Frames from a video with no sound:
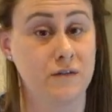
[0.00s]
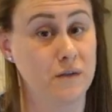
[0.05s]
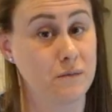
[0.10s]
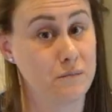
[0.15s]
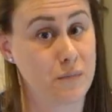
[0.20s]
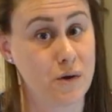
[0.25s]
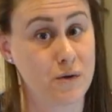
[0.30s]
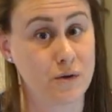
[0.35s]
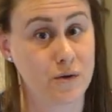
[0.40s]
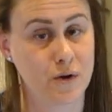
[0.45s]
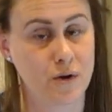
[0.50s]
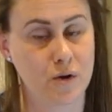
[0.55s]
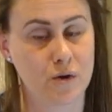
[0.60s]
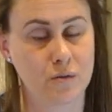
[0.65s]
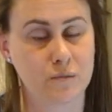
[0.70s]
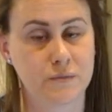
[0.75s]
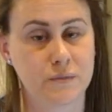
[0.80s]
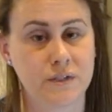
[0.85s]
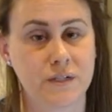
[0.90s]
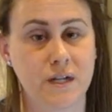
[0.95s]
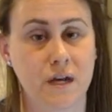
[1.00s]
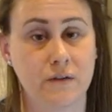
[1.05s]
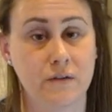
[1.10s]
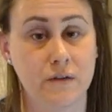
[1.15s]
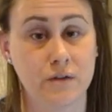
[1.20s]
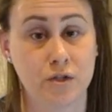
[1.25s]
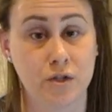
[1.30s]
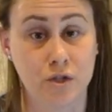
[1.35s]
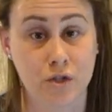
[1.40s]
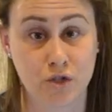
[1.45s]
the motorhomes. Now
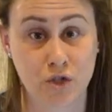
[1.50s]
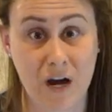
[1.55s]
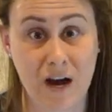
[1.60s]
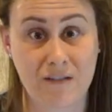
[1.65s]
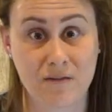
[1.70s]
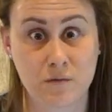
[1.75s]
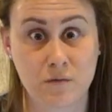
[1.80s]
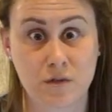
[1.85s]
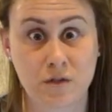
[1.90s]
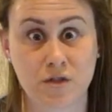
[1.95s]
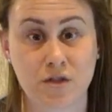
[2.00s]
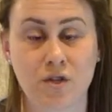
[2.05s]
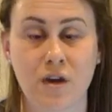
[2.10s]
those are your drivables.